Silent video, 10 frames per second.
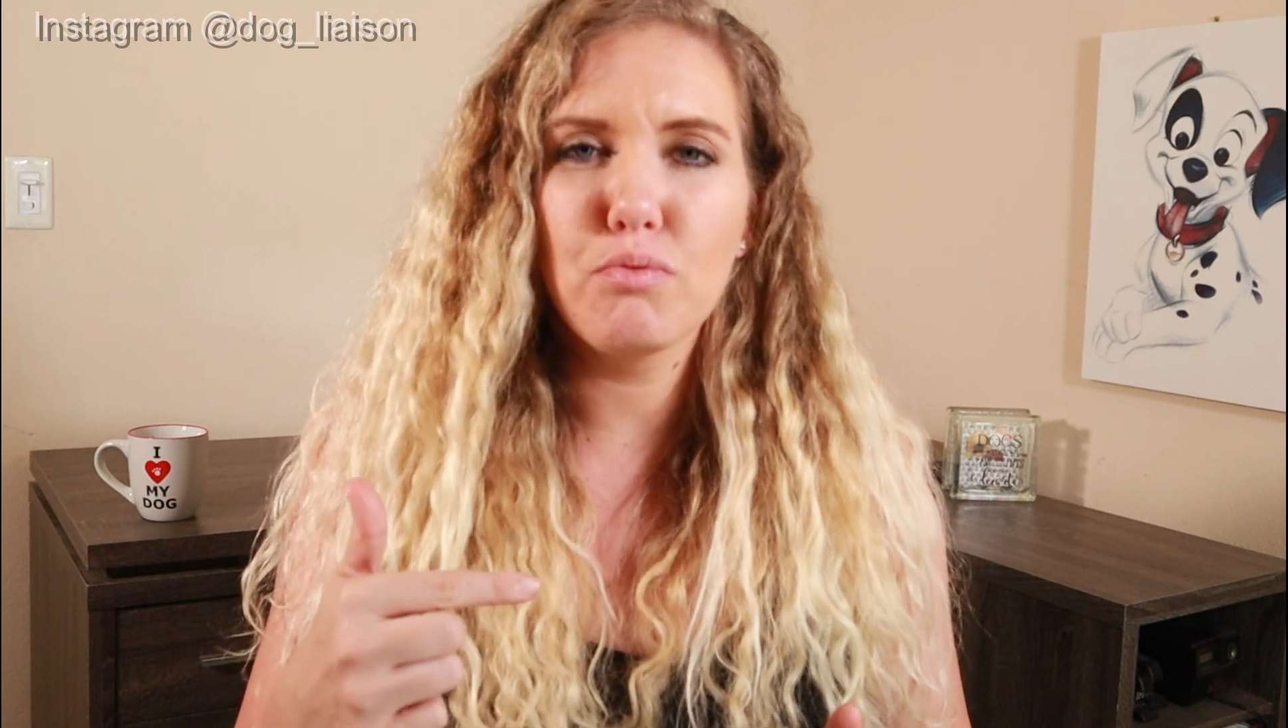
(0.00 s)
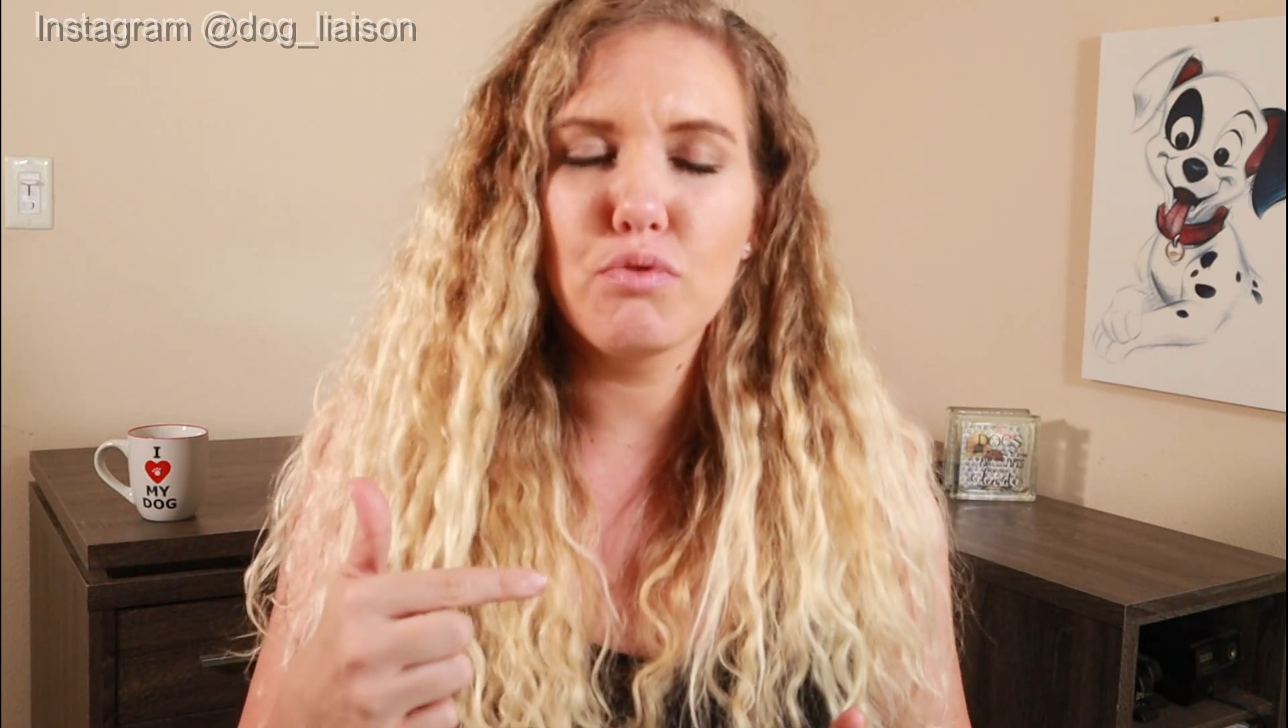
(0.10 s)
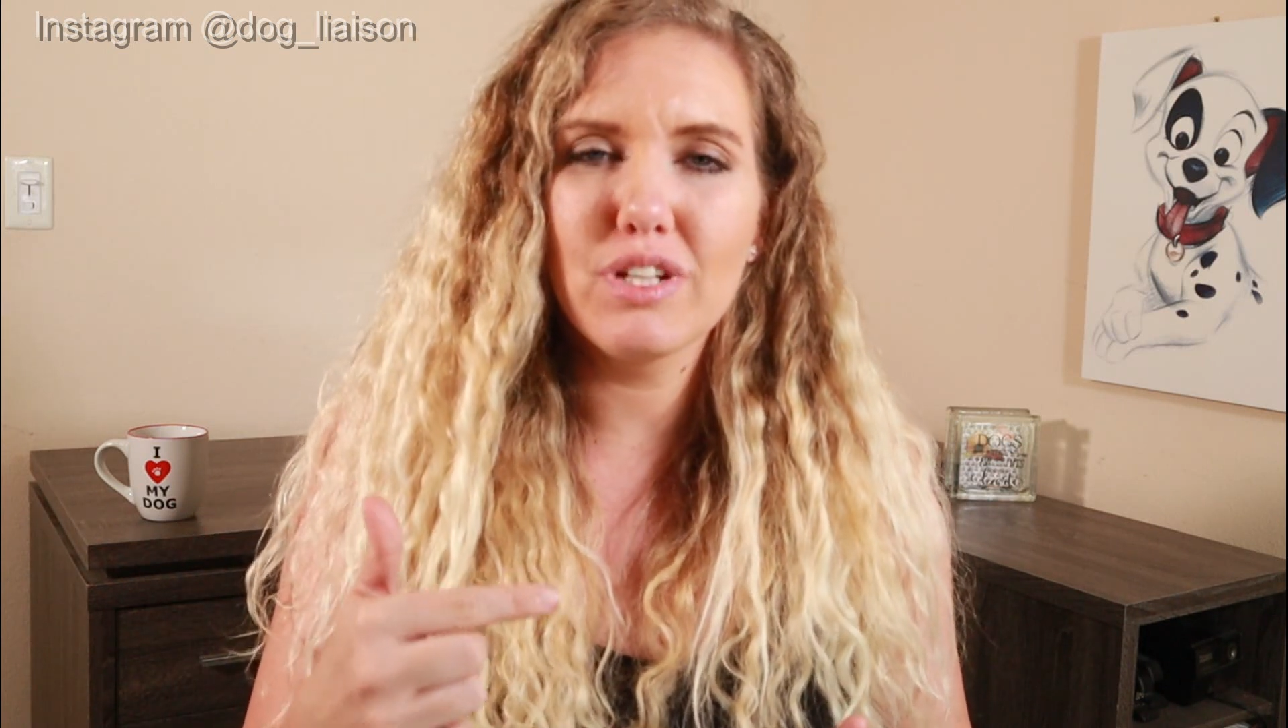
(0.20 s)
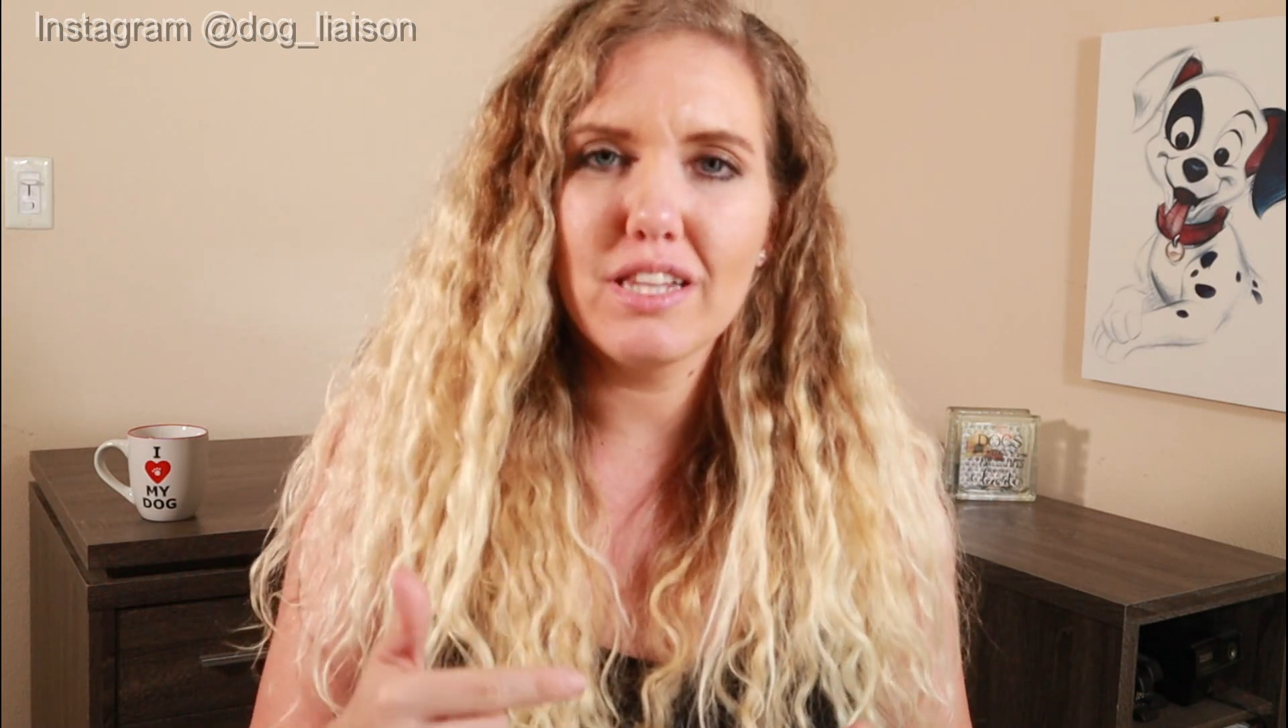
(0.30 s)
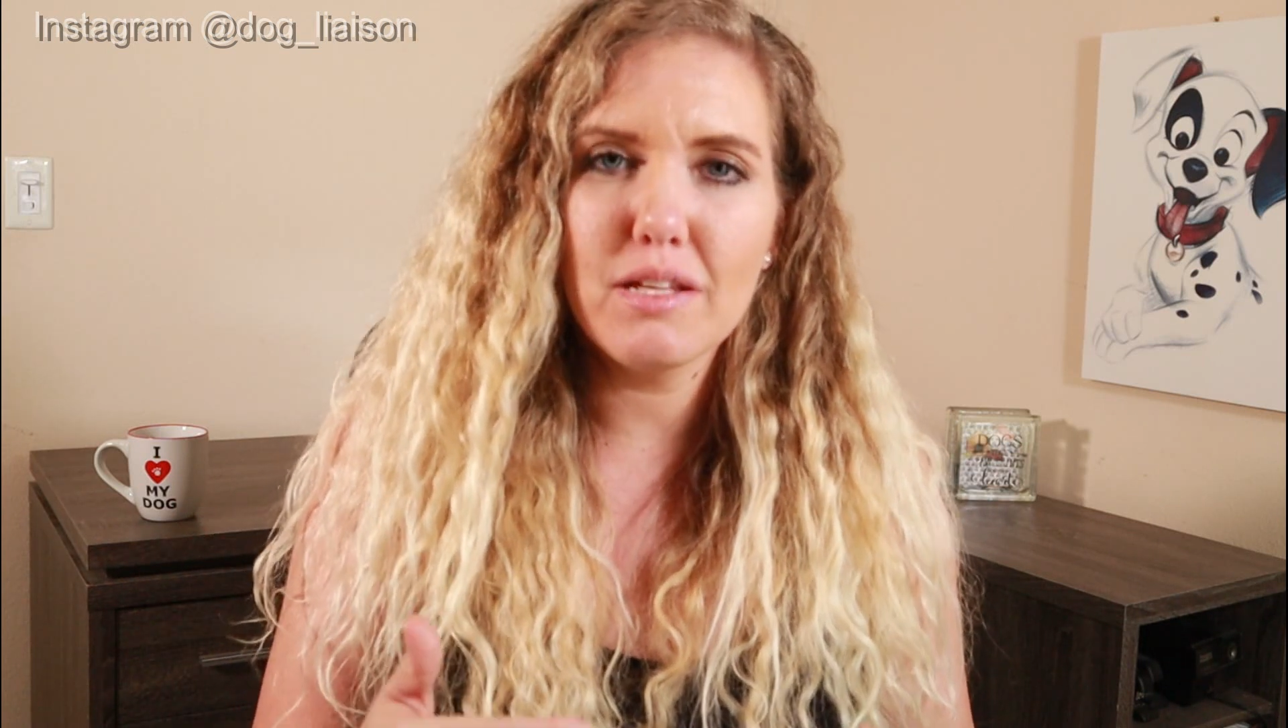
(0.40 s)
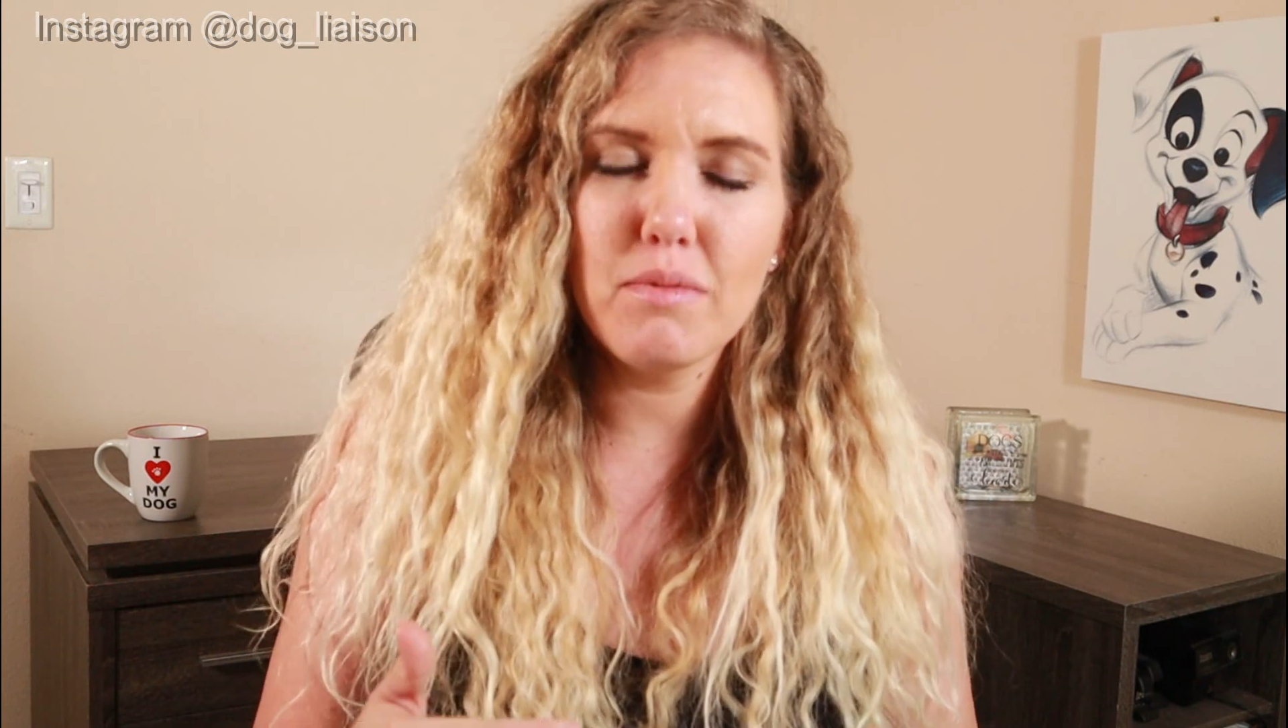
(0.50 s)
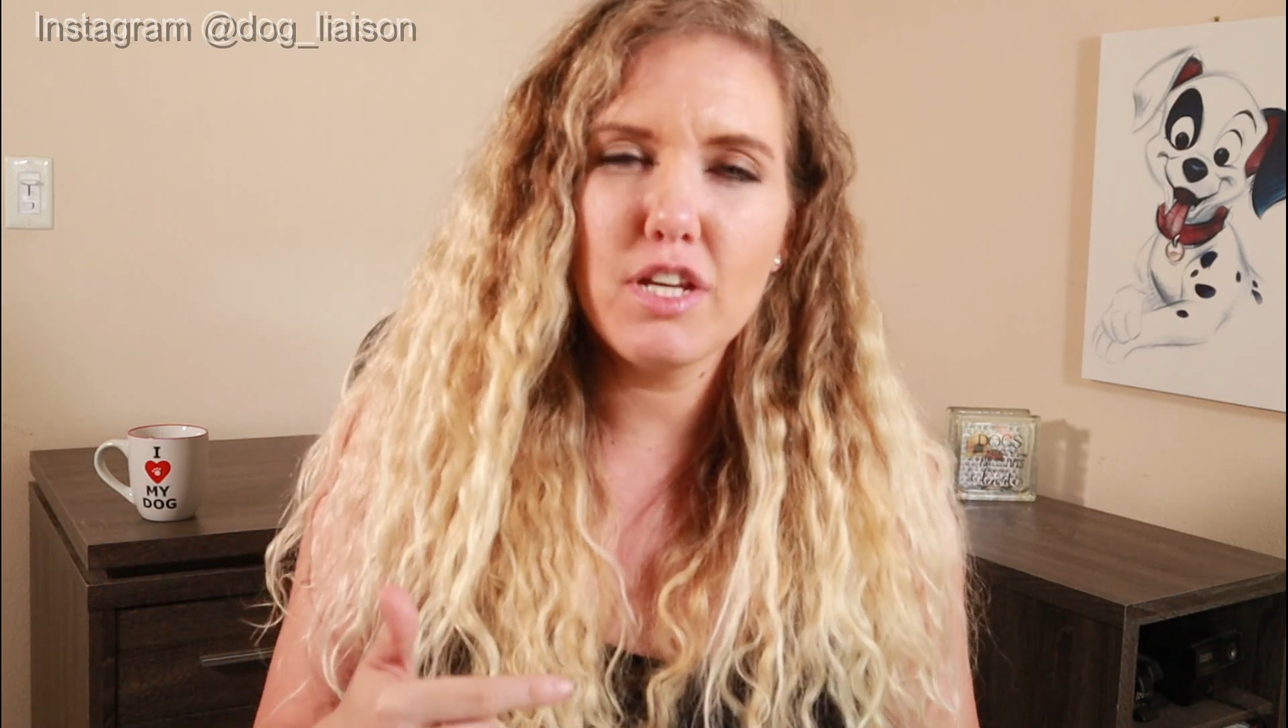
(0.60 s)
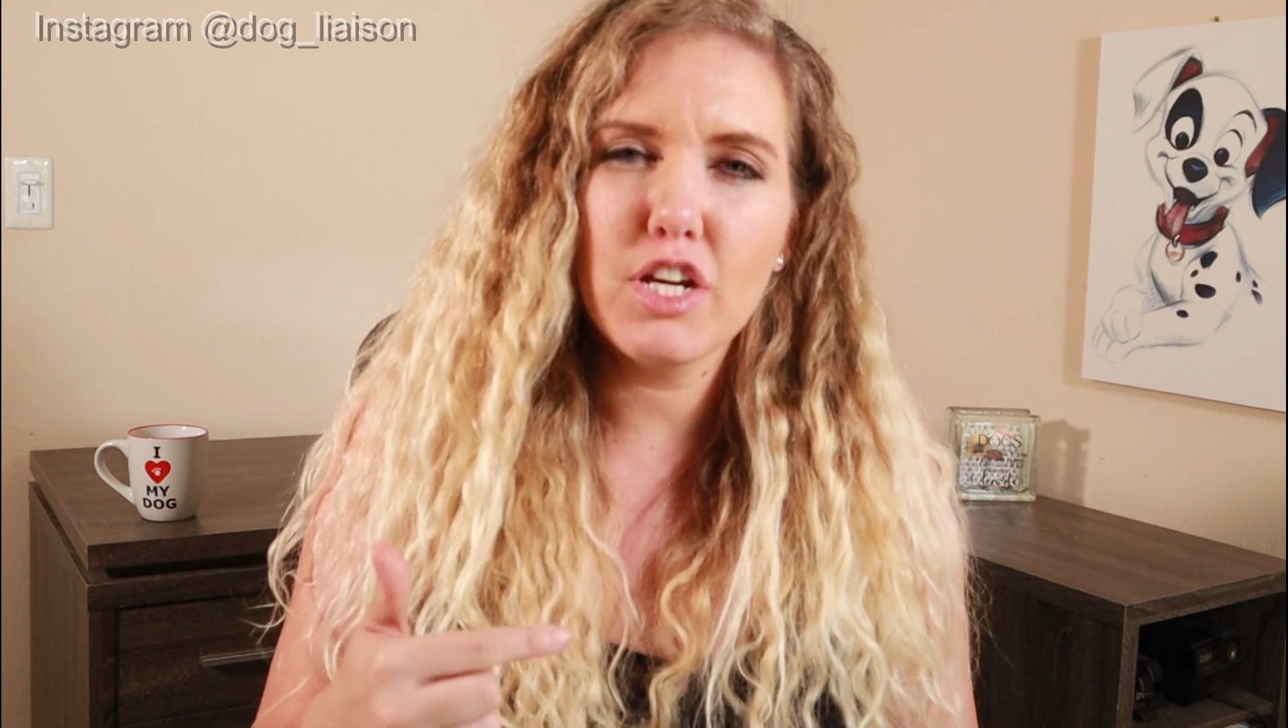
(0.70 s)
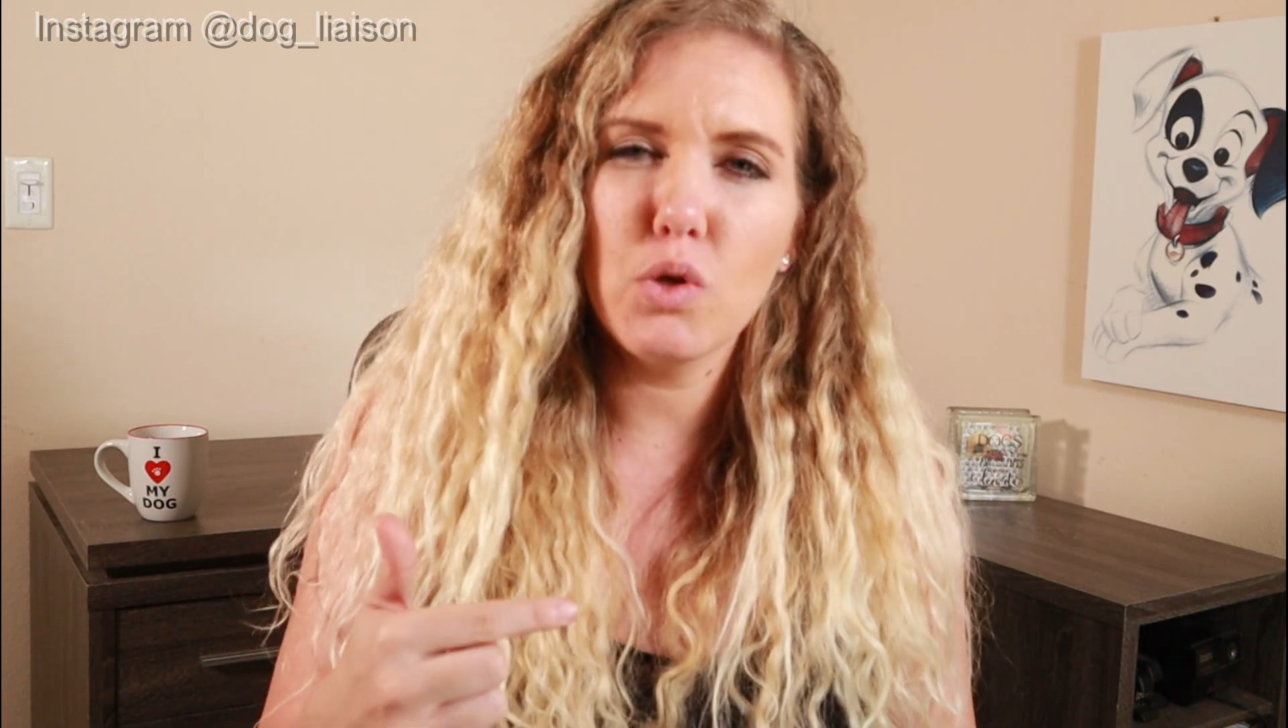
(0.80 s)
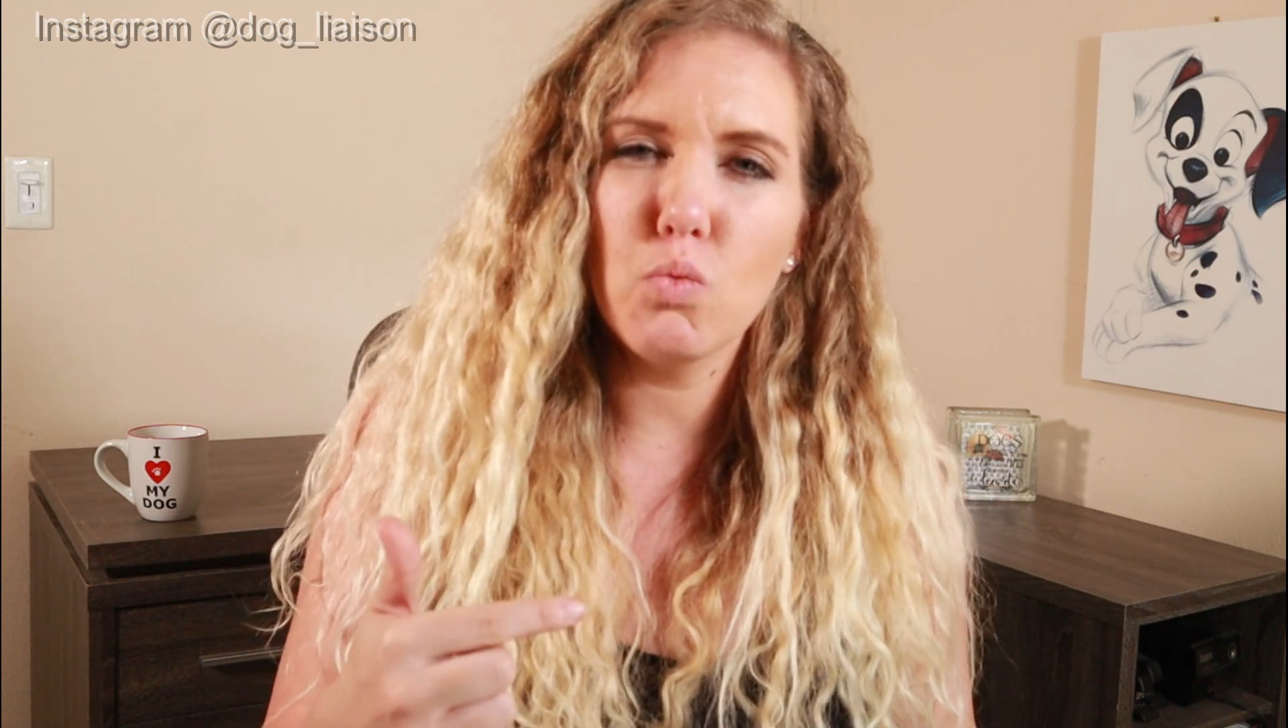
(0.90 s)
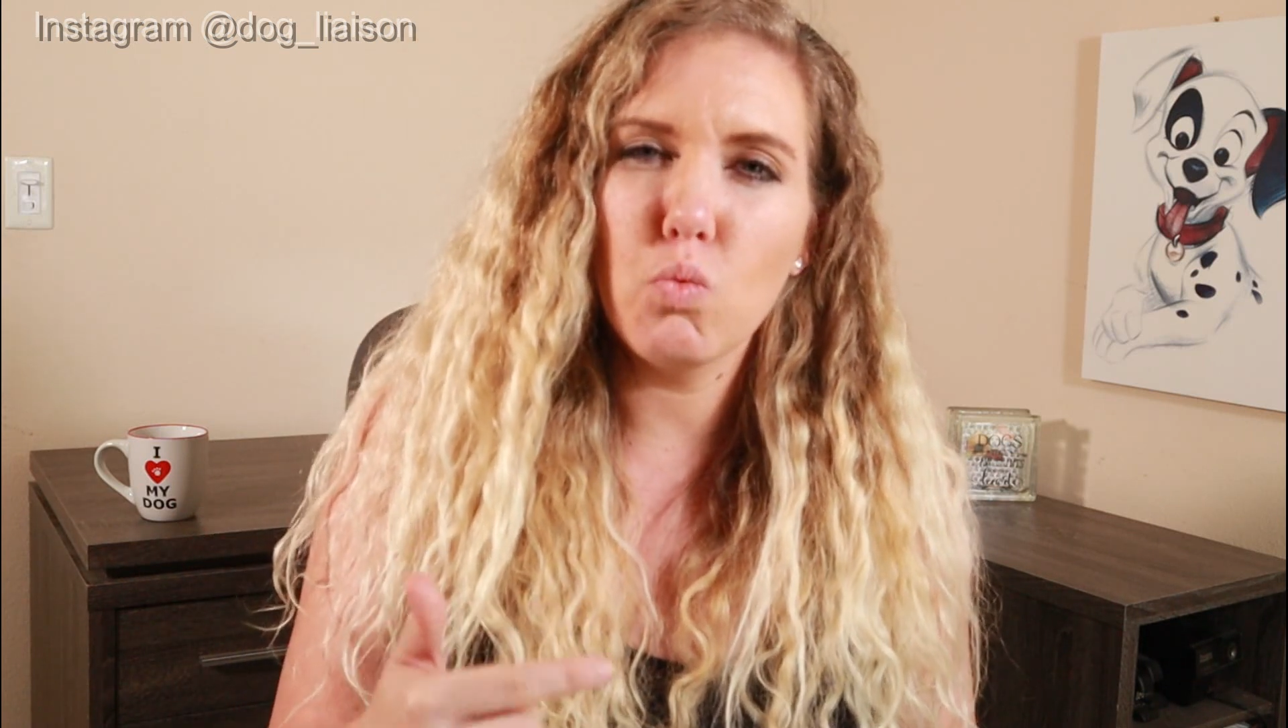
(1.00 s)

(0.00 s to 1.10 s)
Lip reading: preliminary